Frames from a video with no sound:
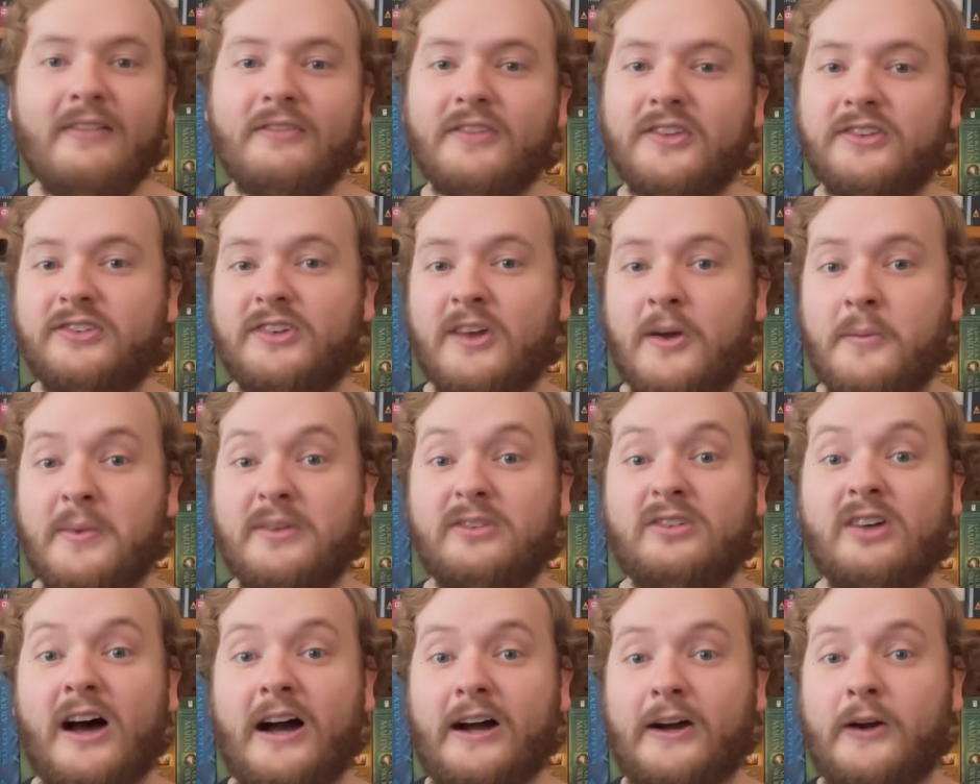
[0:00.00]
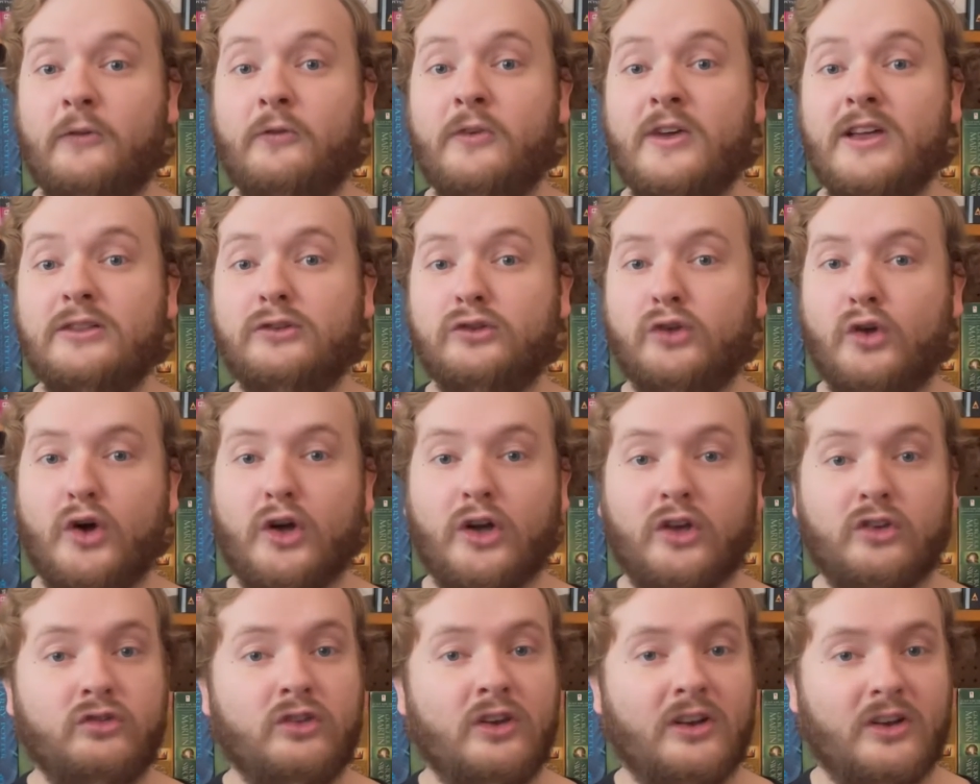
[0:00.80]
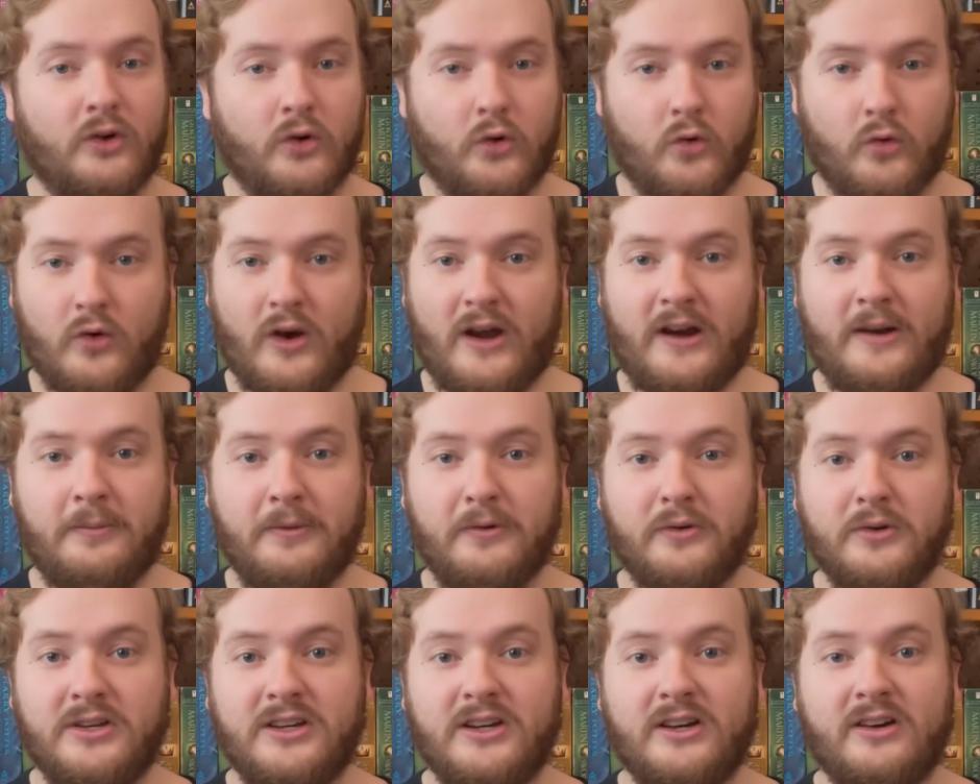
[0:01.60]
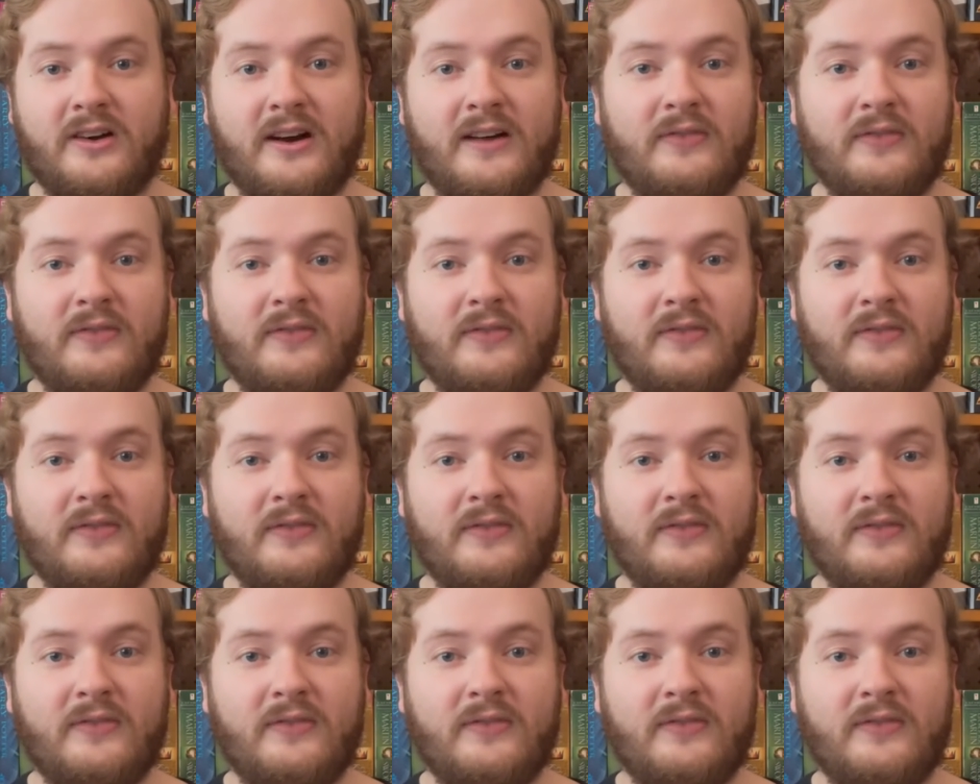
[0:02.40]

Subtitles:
The cinematography looks incredible here,